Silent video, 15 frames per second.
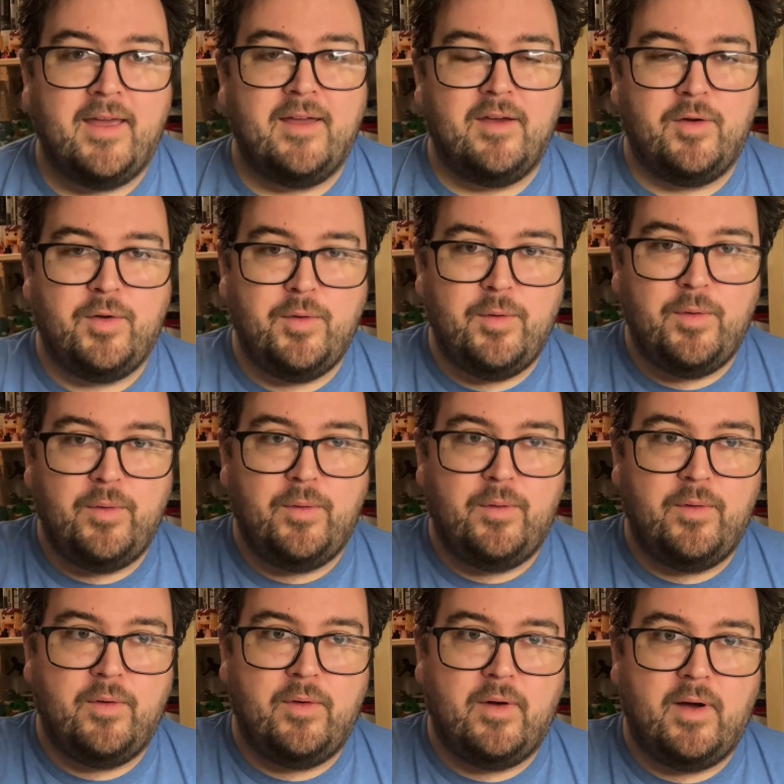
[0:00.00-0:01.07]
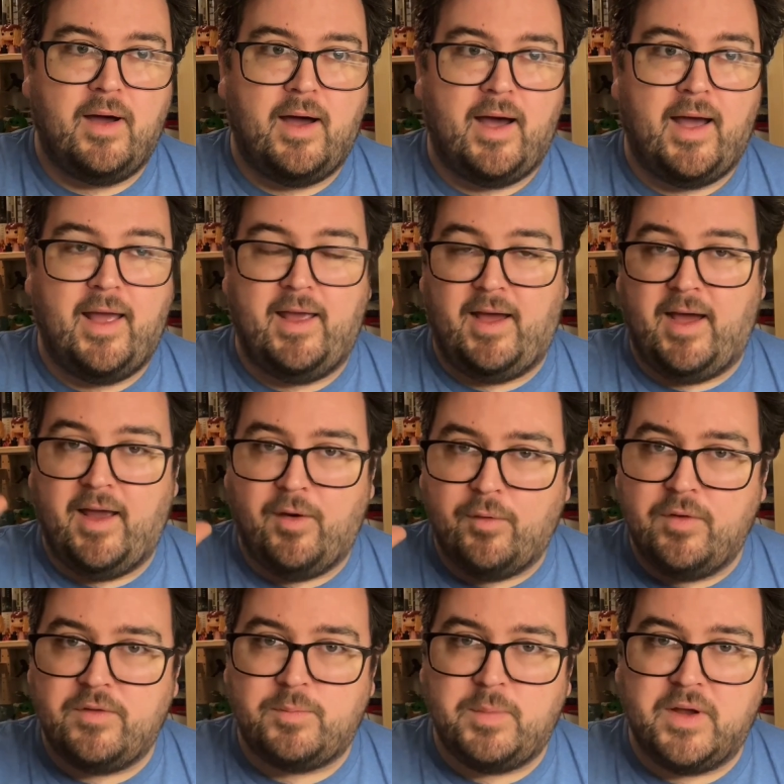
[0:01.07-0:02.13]
who I
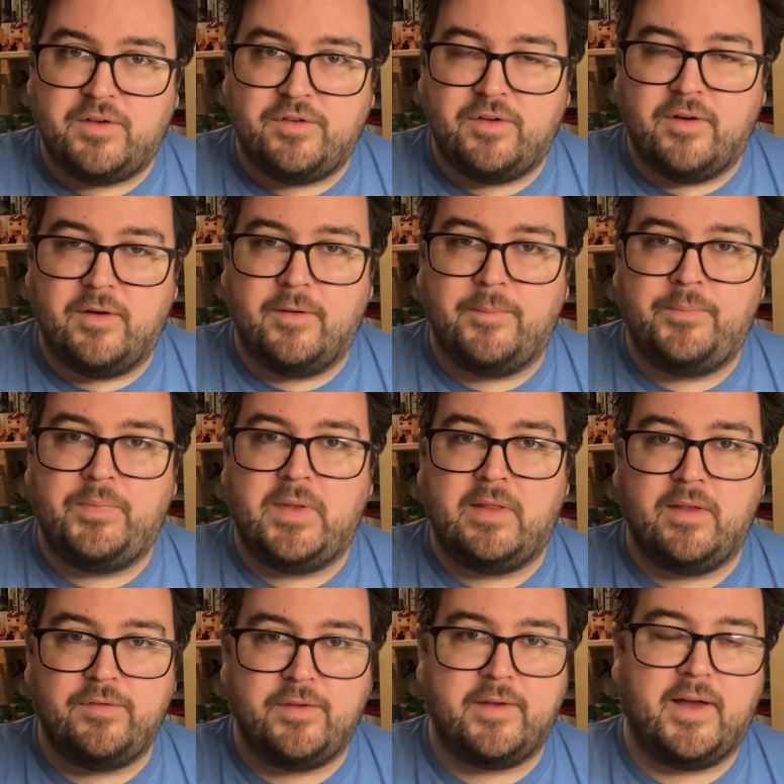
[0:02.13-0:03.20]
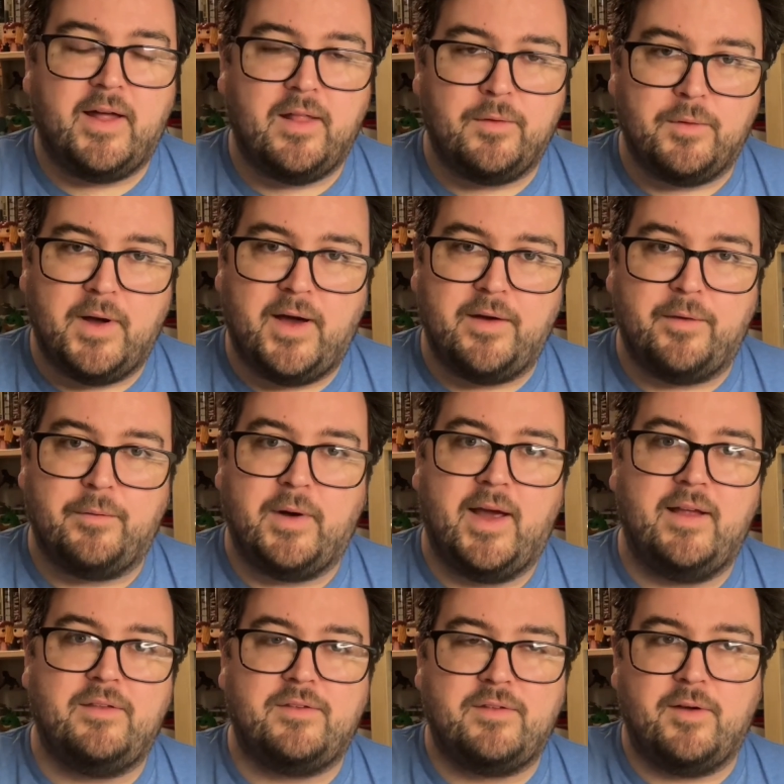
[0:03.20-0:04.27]
always picture. He lives in Colorado,
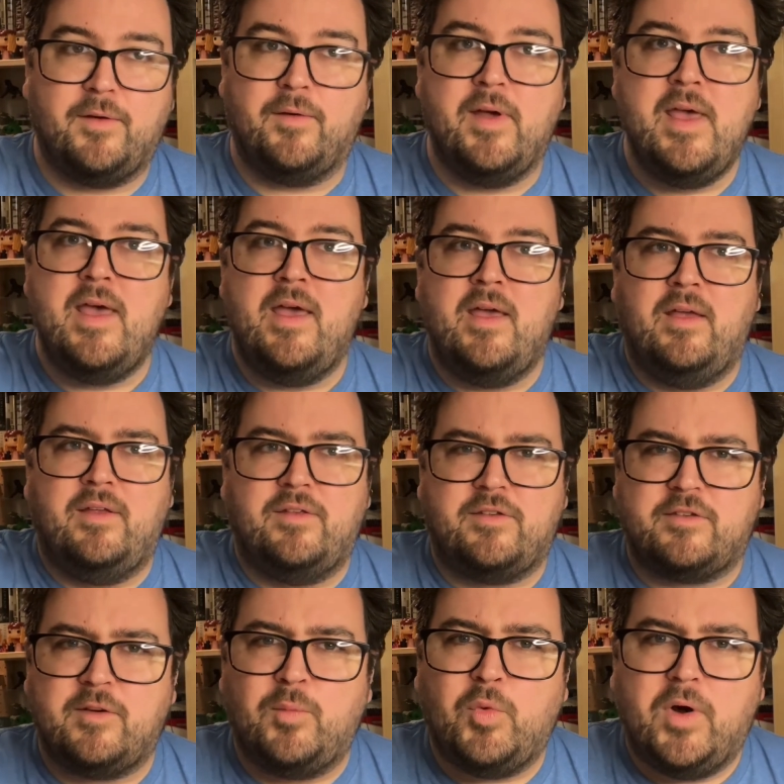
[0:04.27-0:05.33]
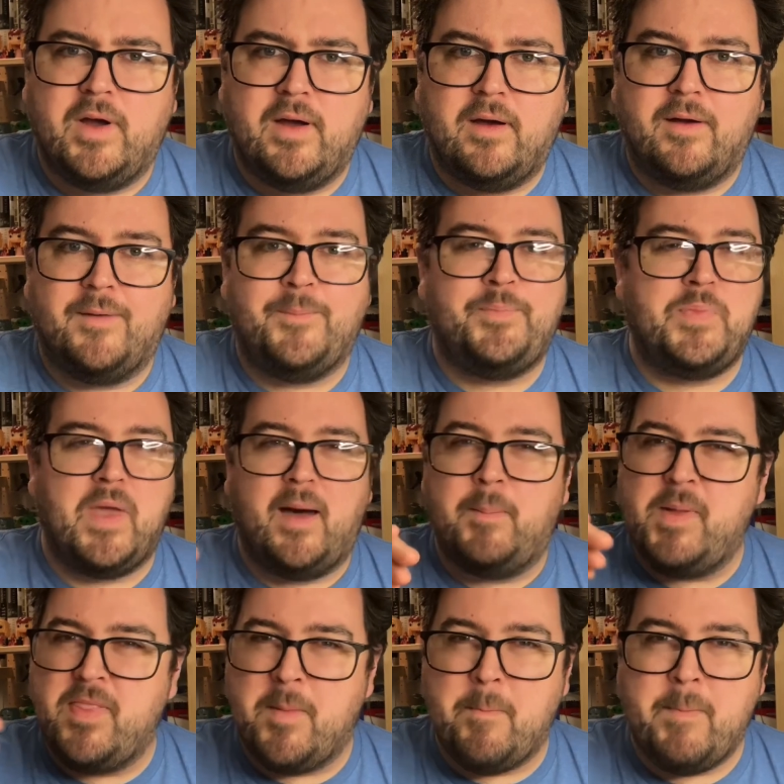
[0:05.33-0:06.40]
right? So somewhere up
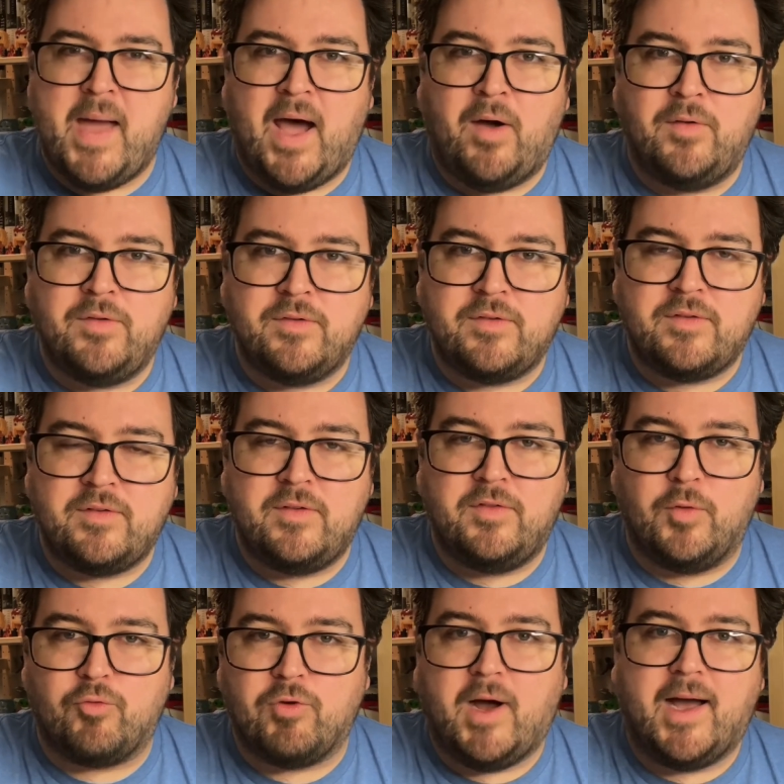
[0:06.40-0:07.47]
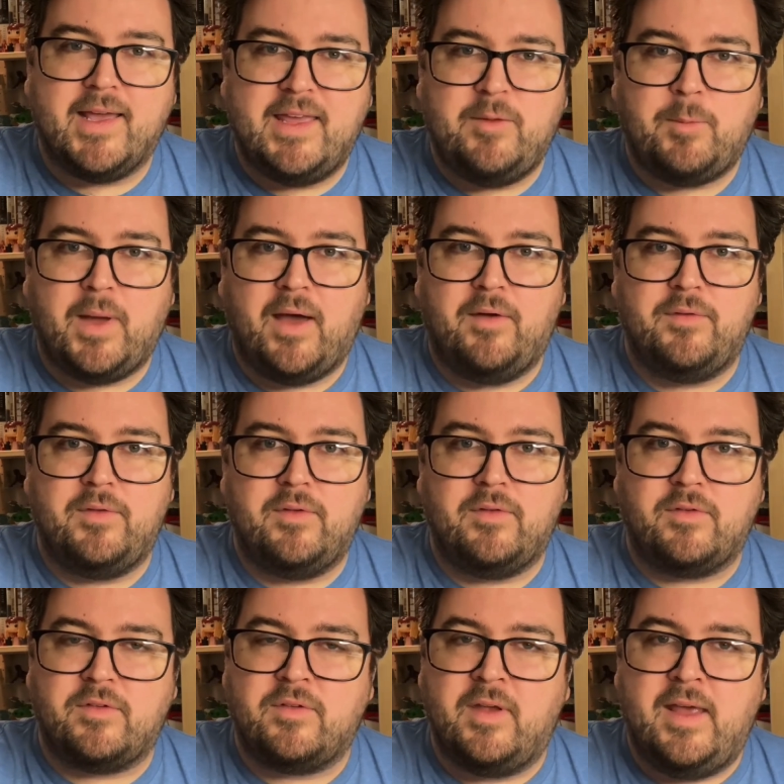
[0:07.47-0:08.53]
in the mountains, the Rocky
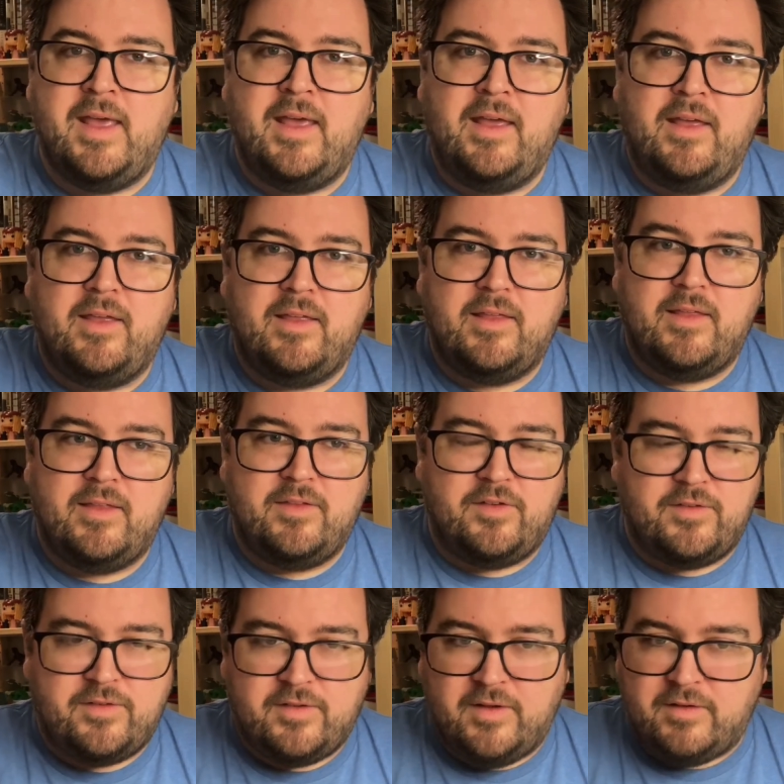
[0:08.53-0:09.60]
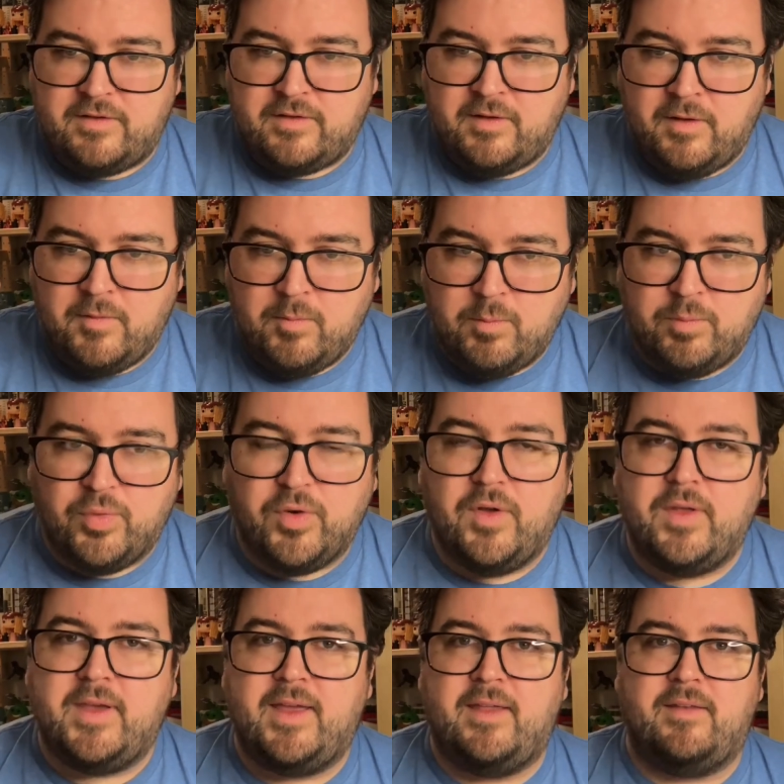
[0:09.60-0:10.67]
Mountains, just this
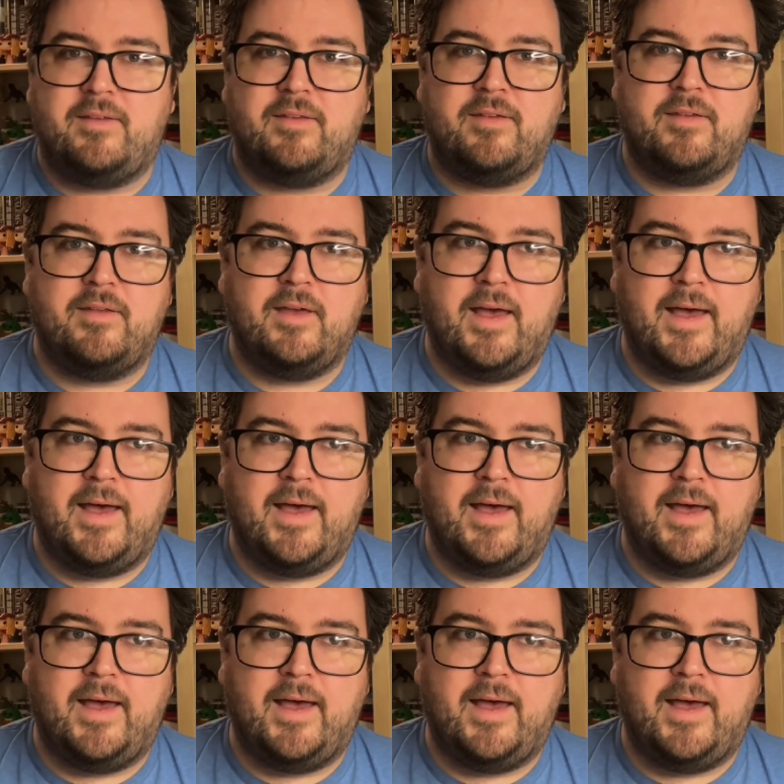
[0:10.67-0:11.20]
brilliant